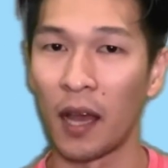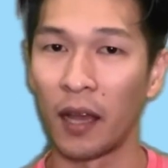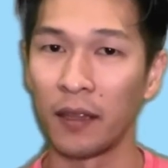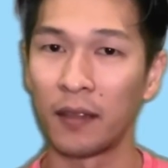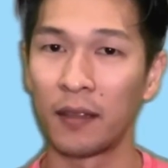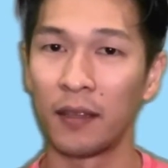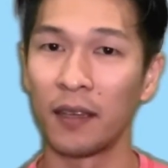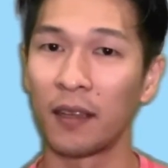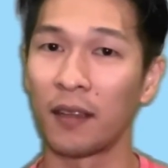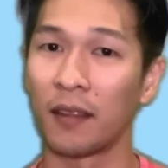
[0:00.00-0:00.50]
I
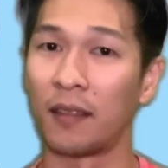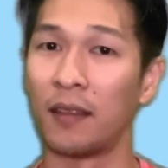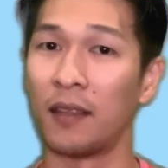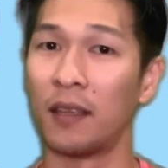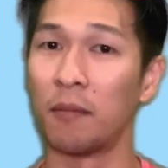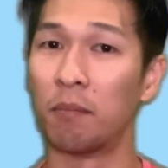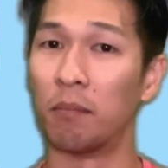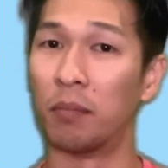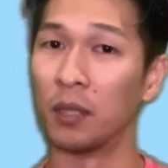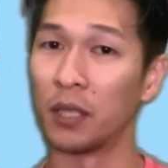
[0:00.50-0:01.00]
think
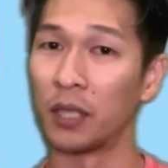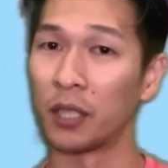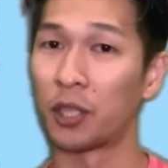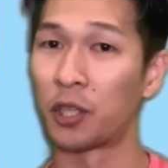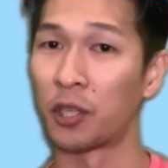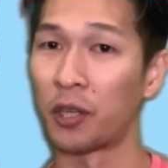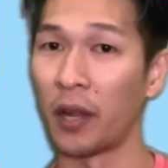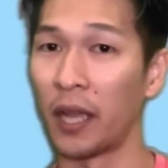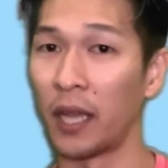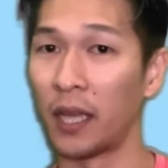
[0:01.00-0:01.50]
the bullet
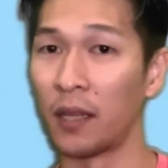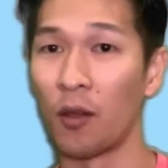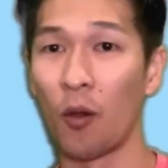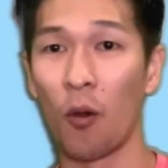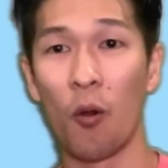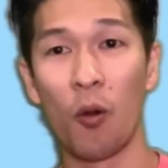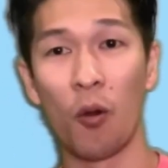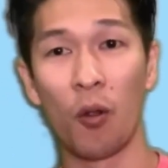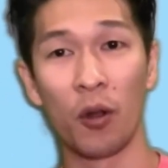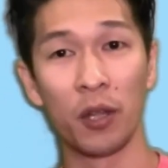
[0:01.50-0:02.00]
train
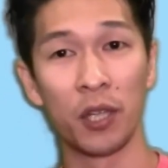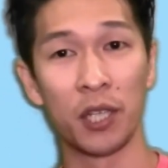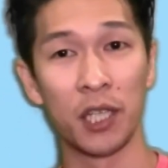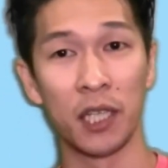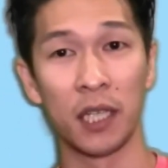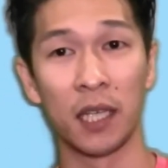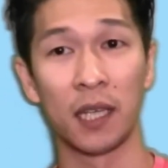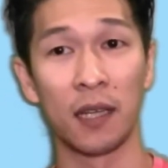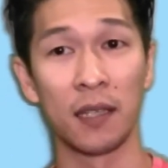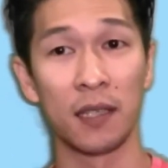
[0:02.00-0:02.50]
or
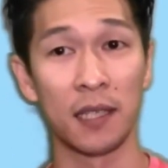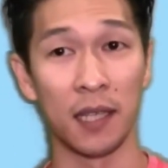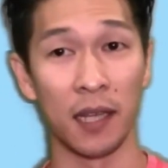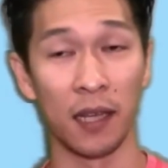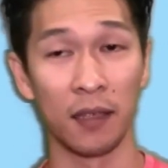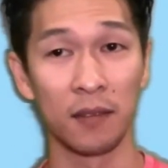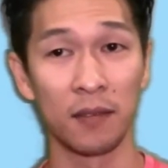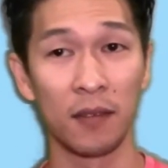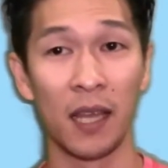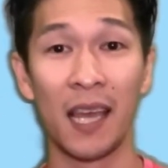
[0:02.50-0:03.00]

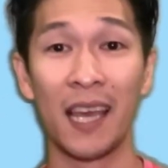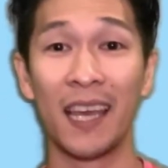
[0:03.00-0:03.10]
Shinkansen